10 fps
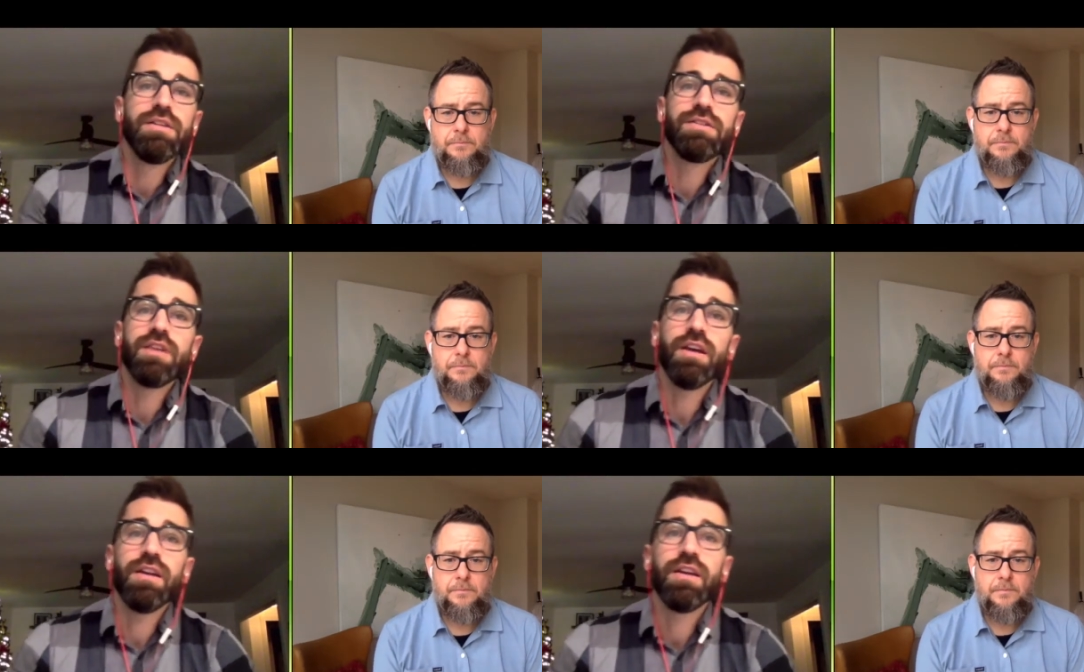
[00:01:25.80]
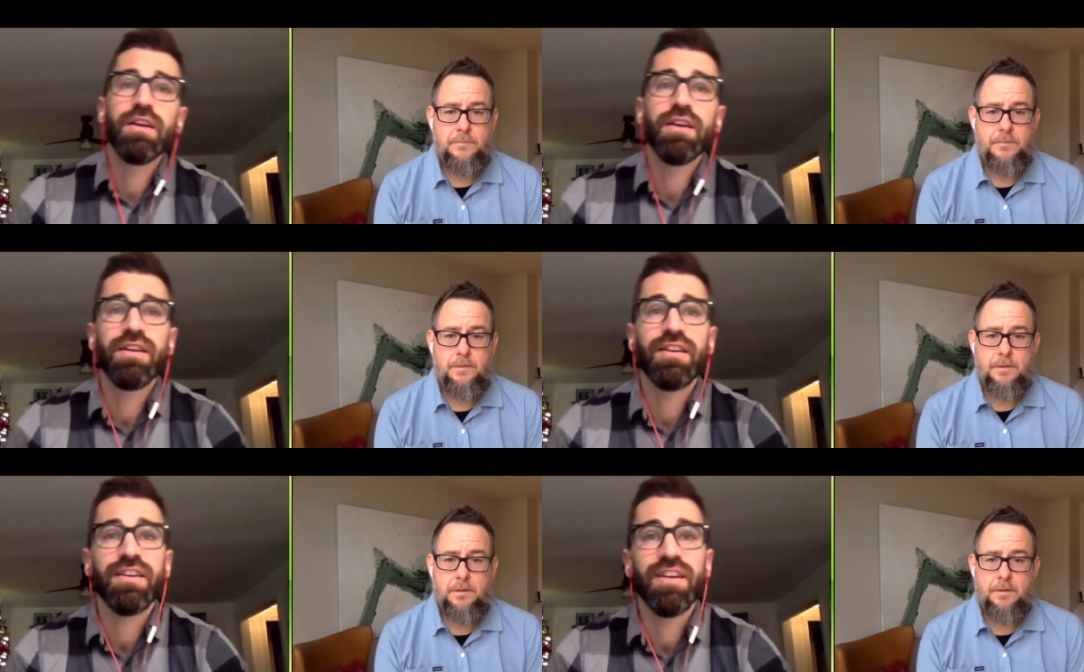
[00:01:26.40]
Speaker 1: he said,
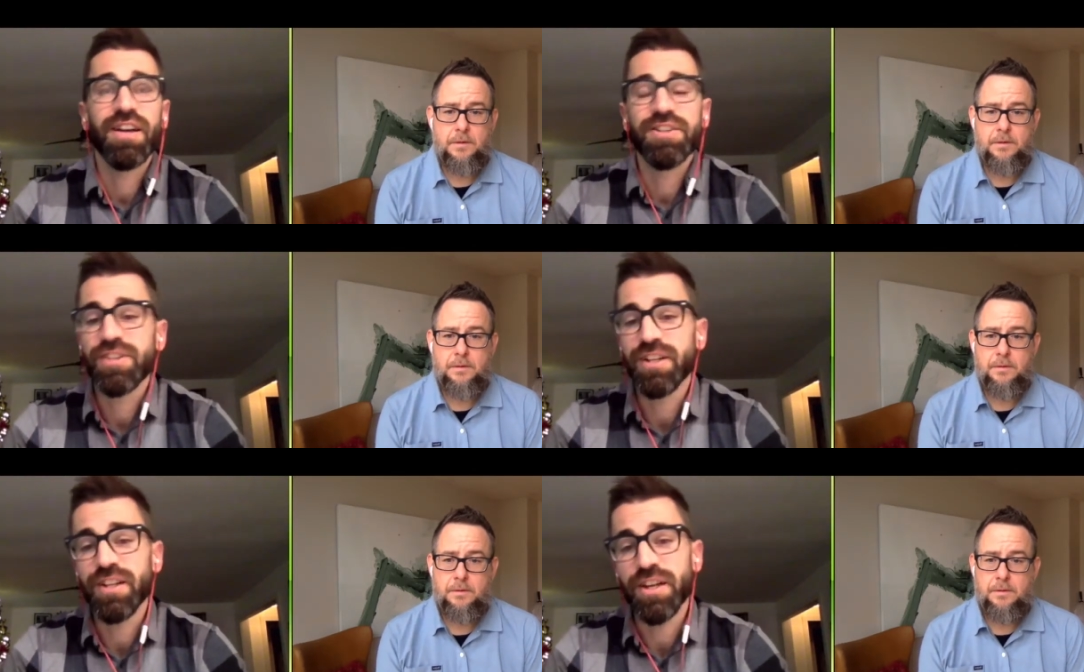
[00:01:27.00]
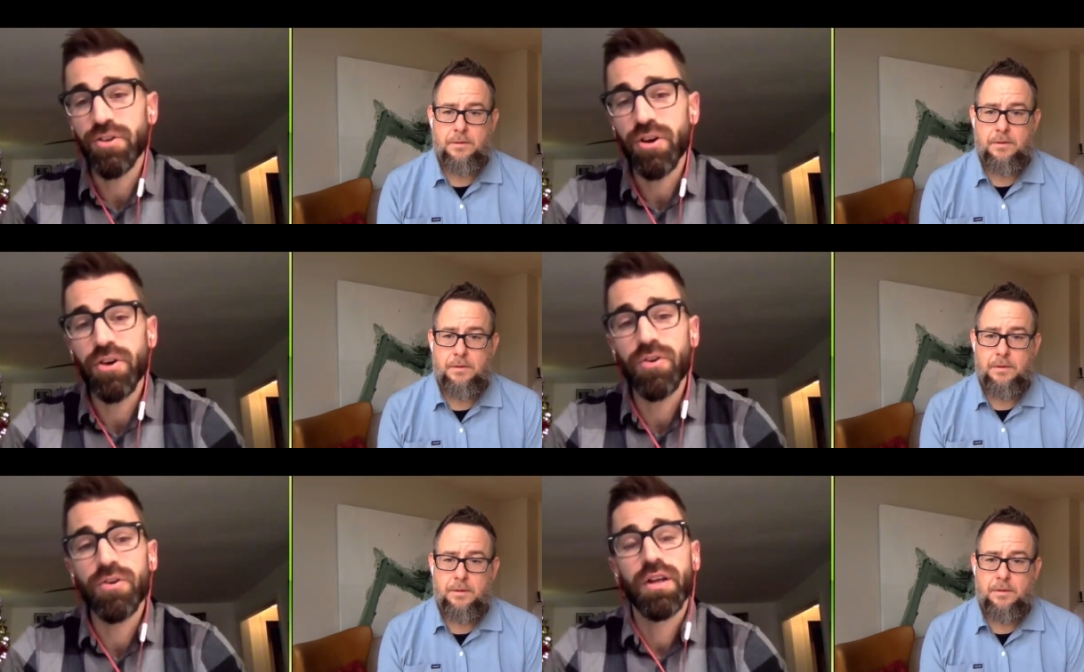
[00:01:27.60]
I just need to let you
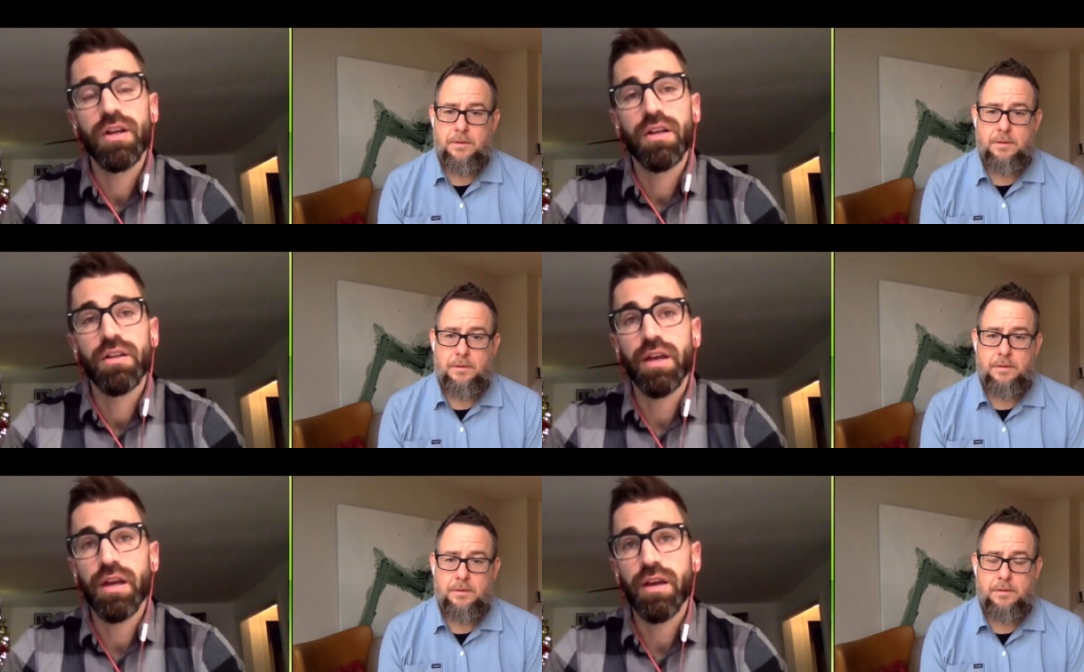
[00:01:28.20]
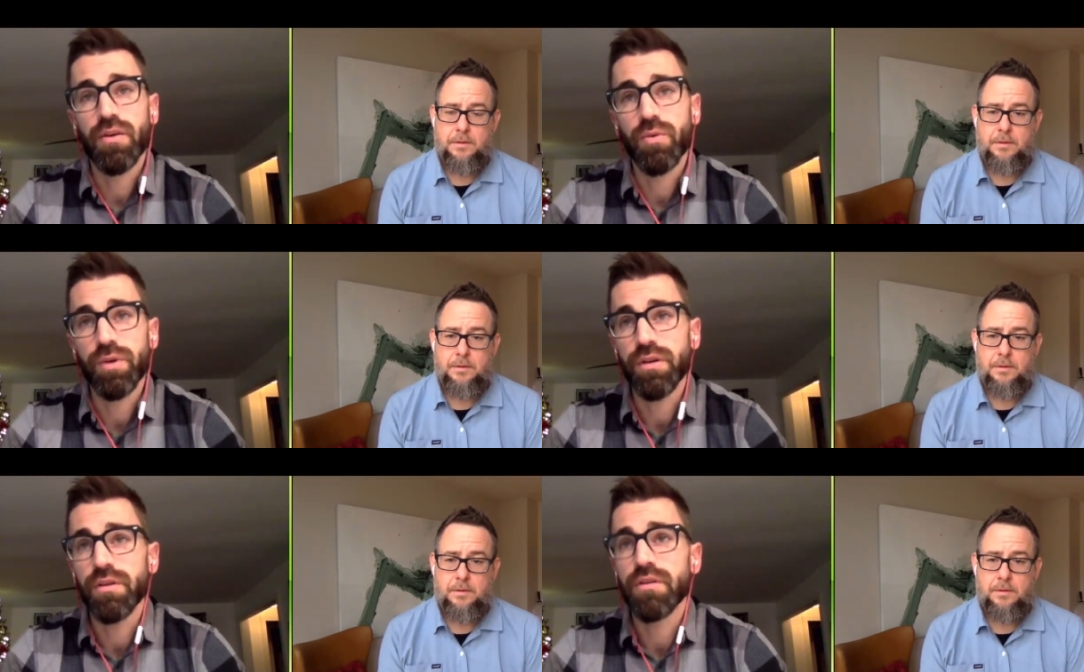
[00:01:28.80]
know that
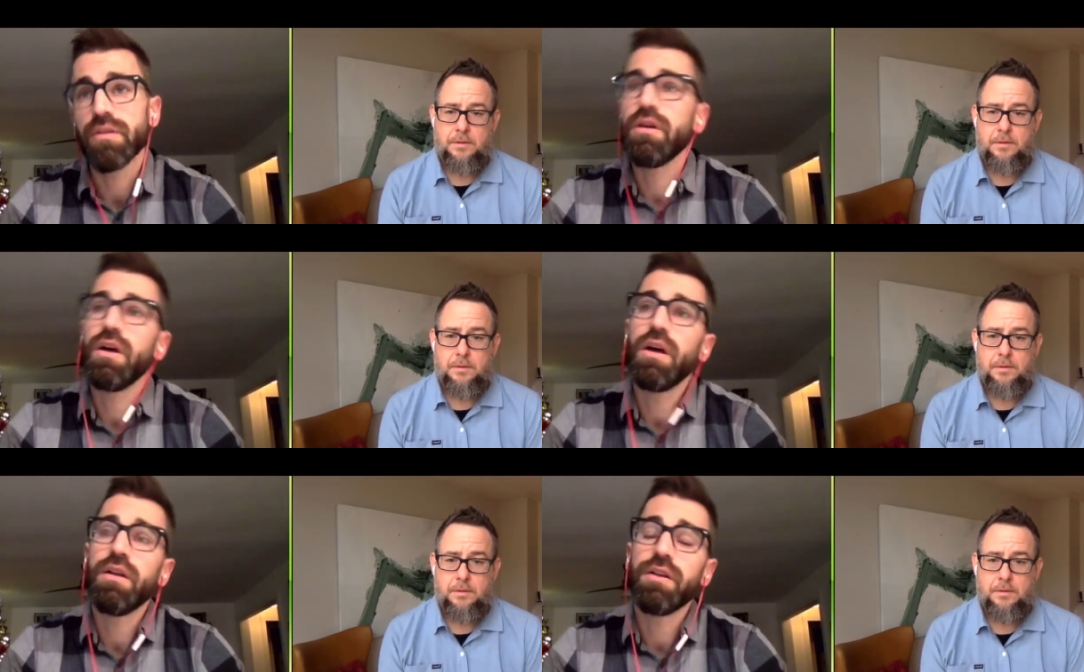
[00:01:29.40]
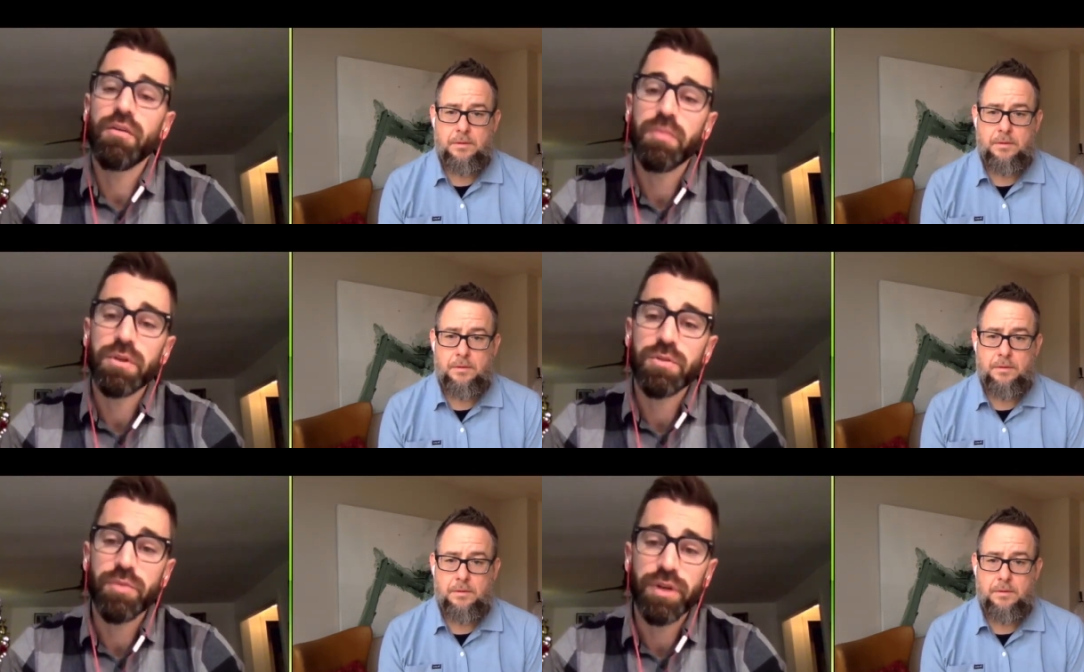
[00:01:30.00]
we, uh, the government is